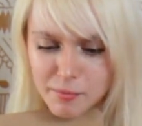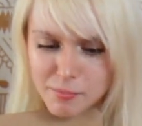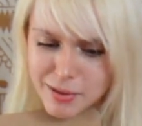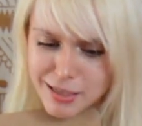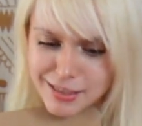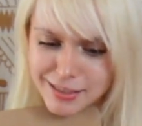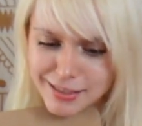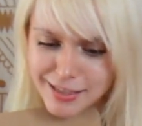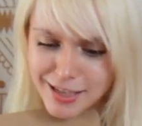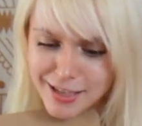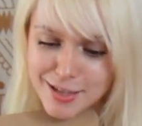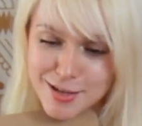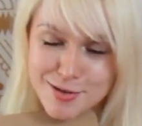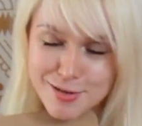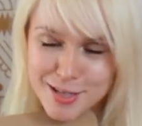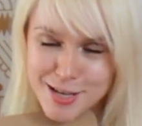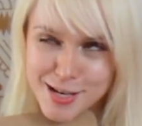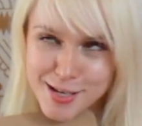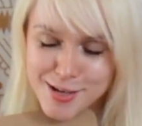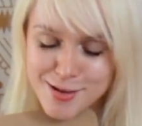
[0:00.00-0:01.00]
Biscuit,
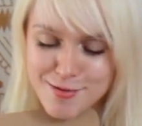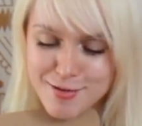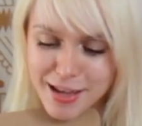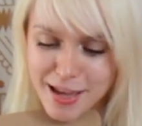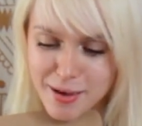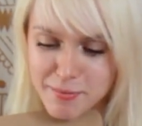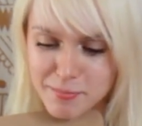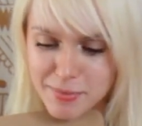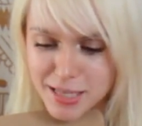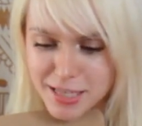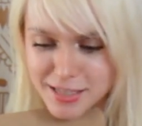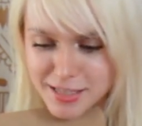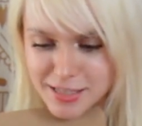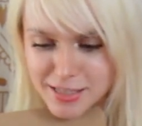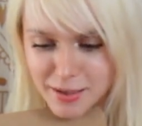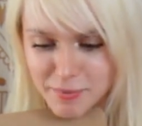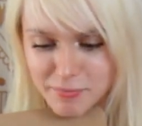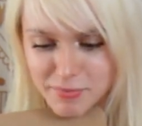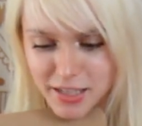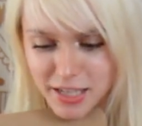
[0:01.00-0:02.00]
you did you get me
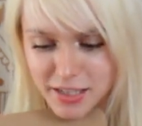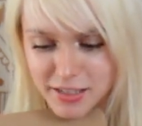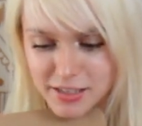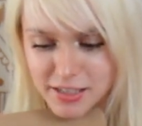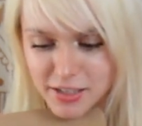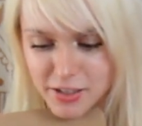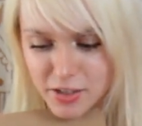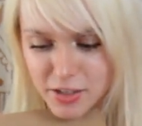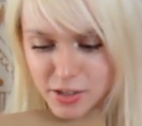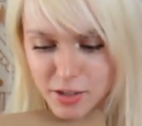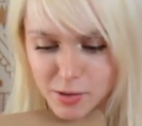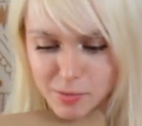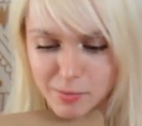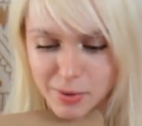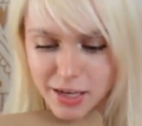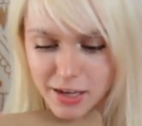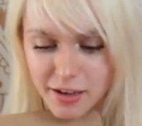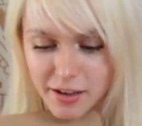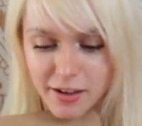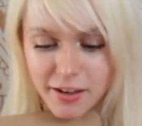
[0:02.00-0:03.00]
something, dear
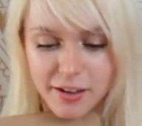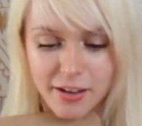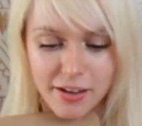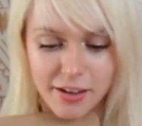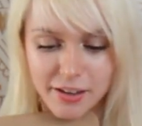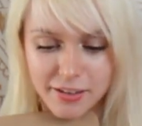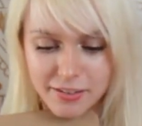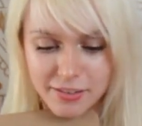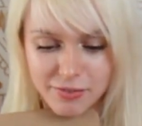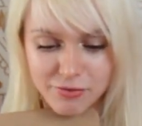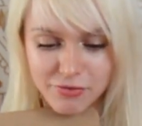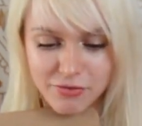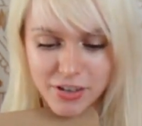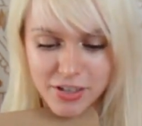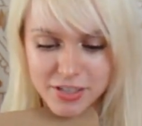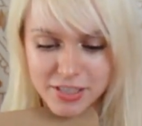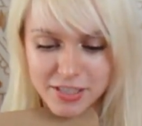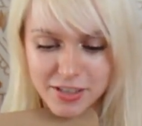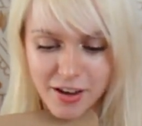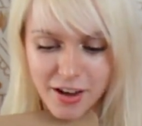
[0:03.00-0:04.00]
human?
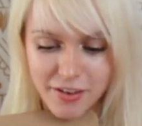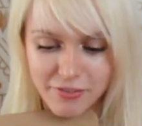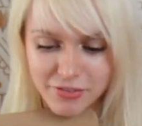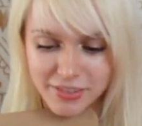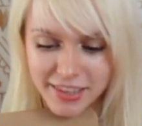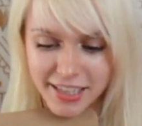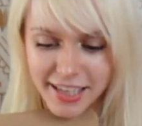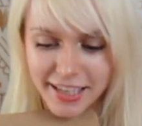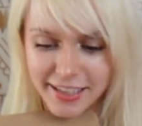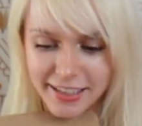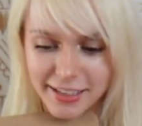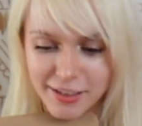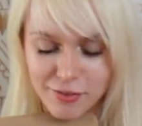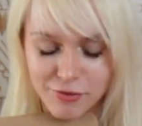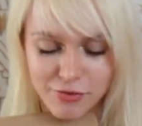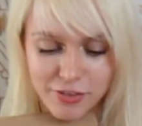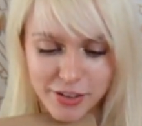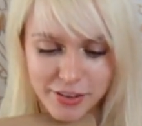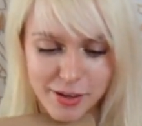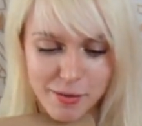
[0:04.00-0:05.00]
First off, thank you
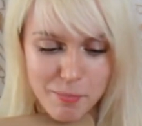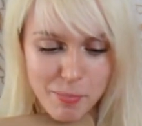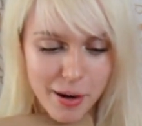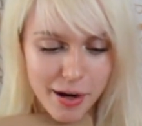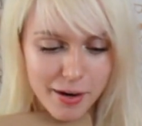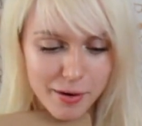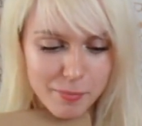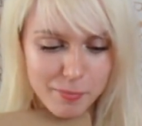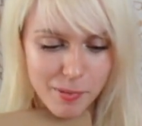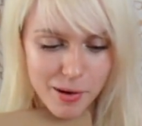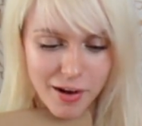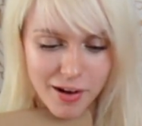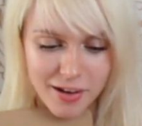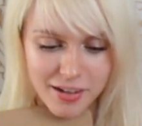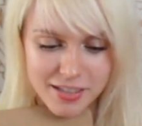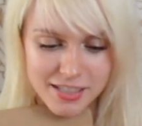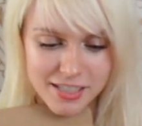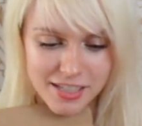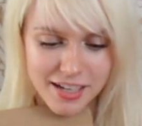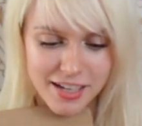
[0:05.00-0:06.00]
for the Bark
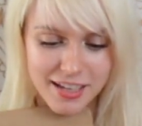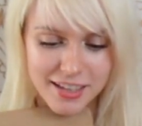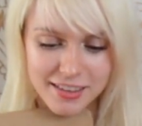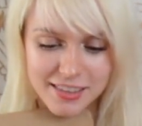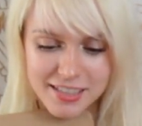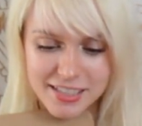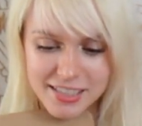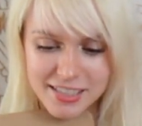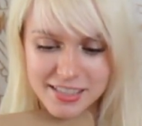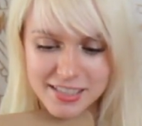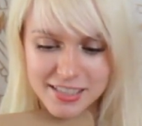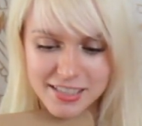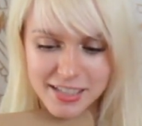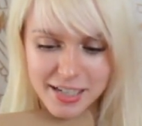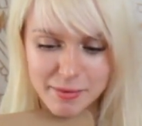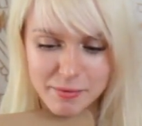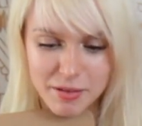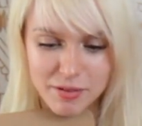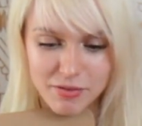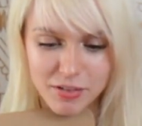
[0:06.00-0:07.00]
Box. This is the
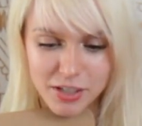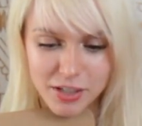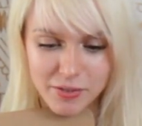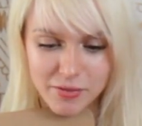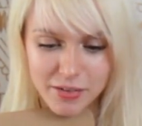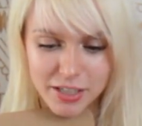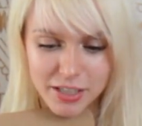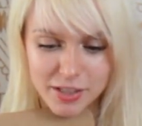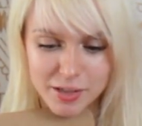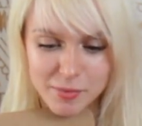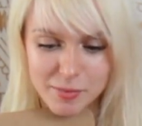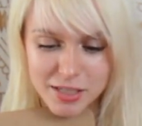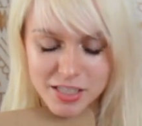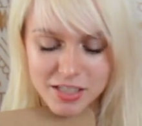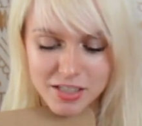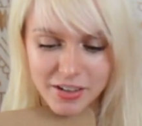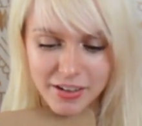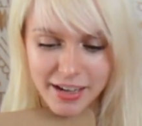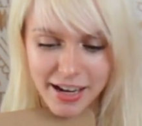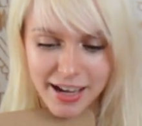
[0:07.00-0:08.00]
time of year when humans
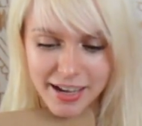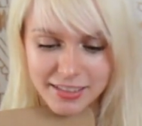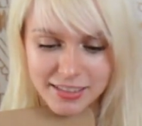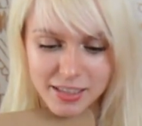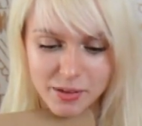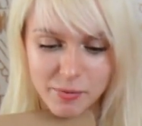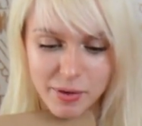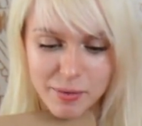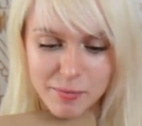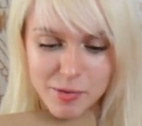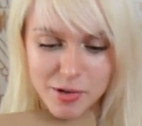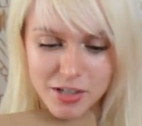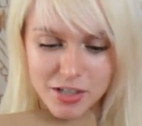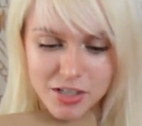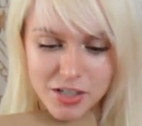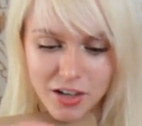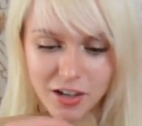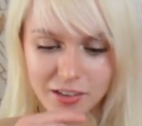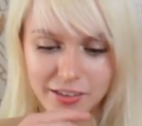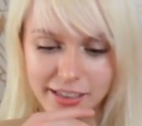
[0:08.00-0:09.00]
start acting way more
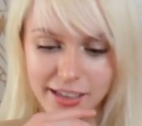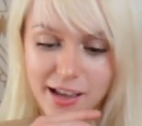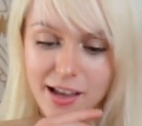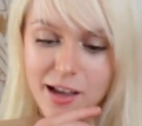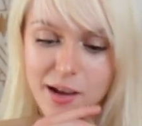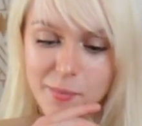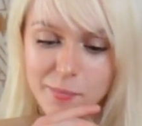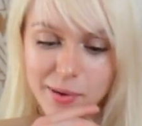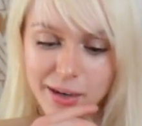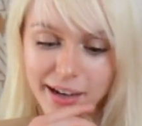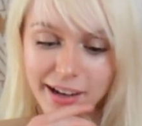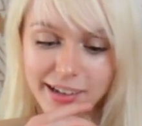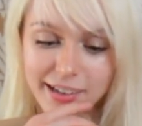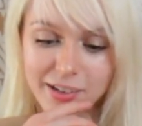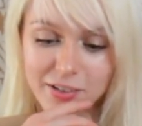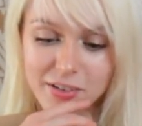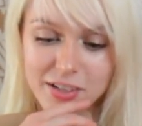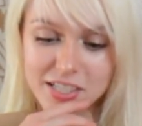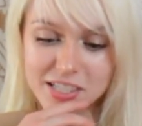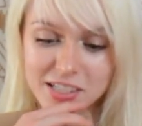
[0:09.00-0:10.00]
jolly, but I
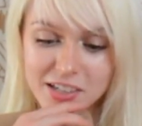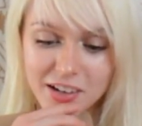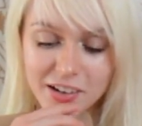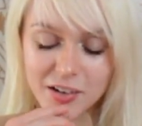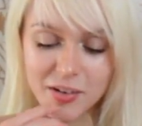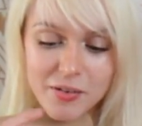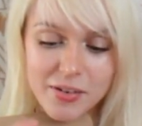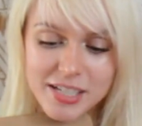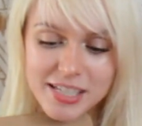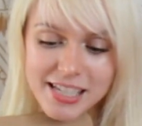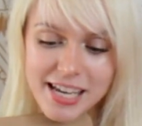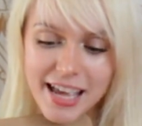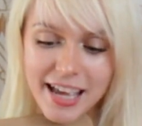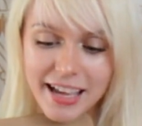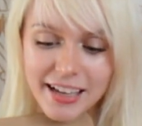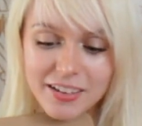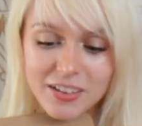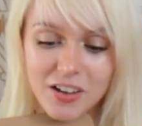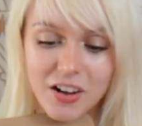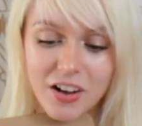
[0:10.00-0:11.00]
know it's not always
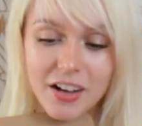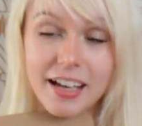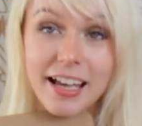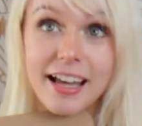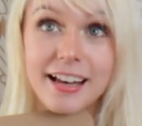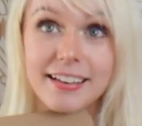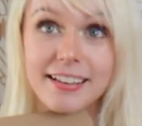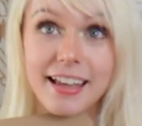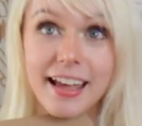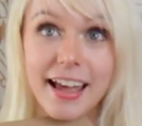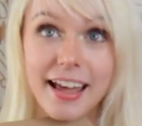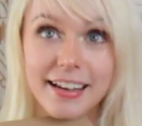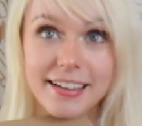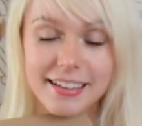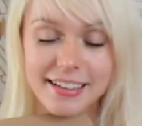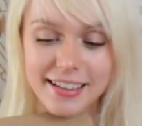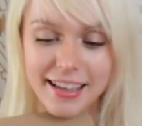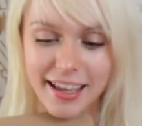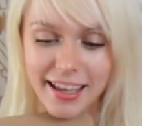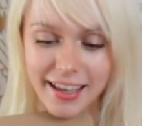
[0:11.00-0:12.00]
eggnog and
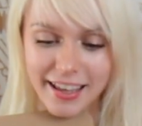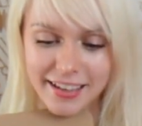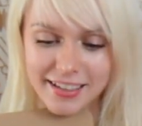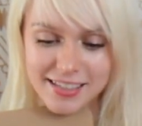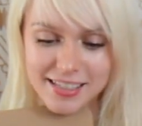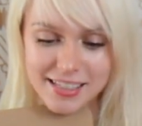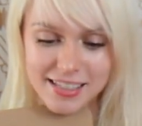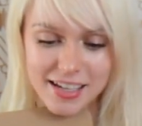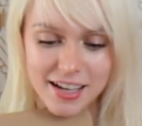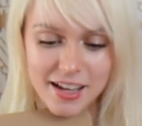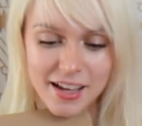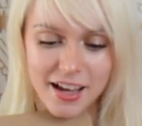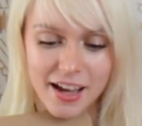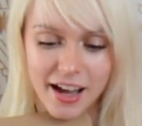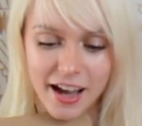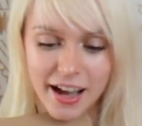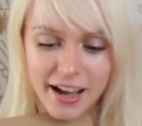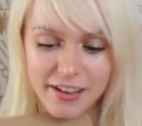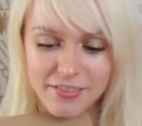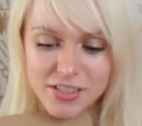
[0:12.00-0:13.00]
candy canes.
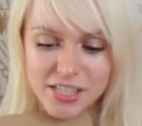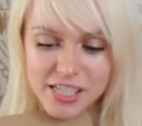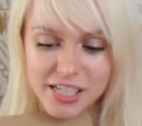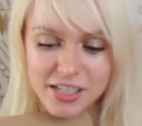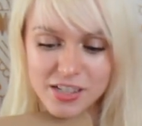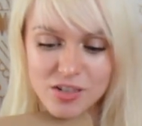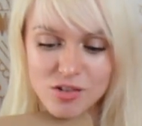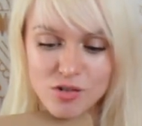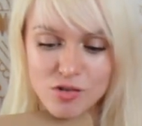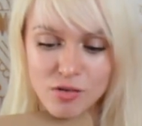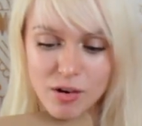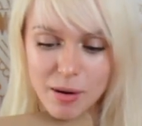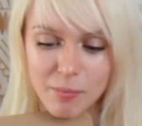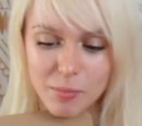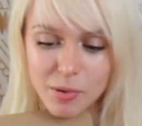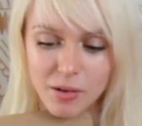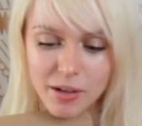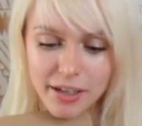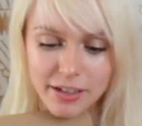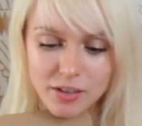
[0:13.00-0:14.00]
I've seen you
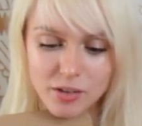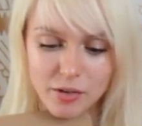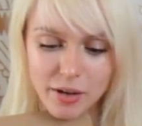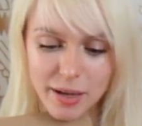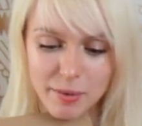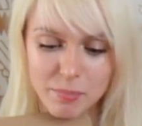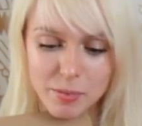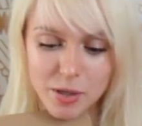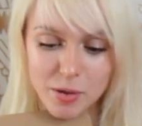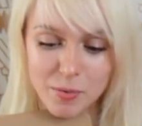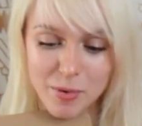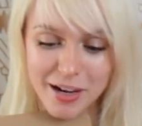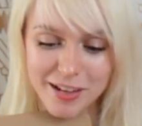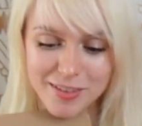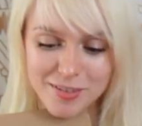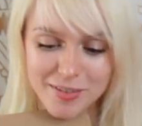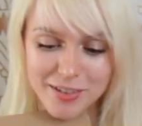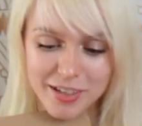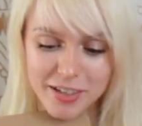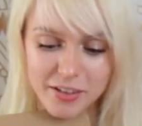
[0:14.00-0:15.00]
grumble and gripe your way
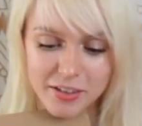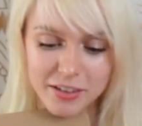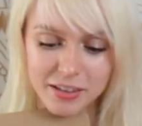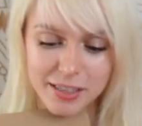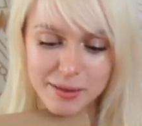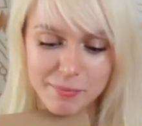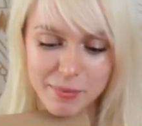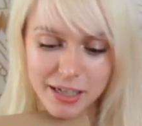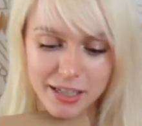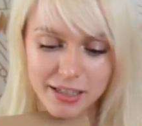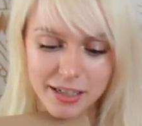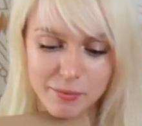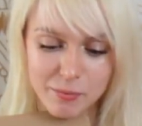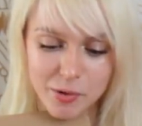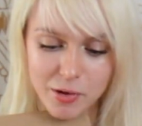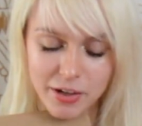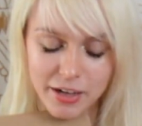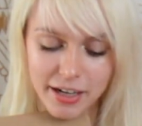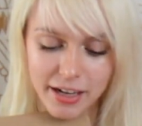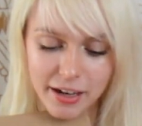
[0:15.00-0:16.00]
through an early Monday
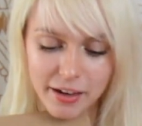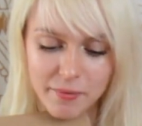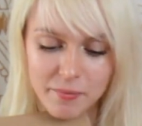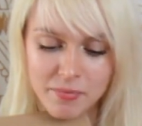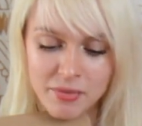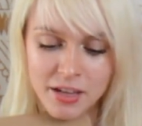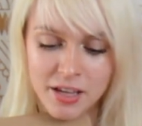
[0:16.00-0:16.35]
morning.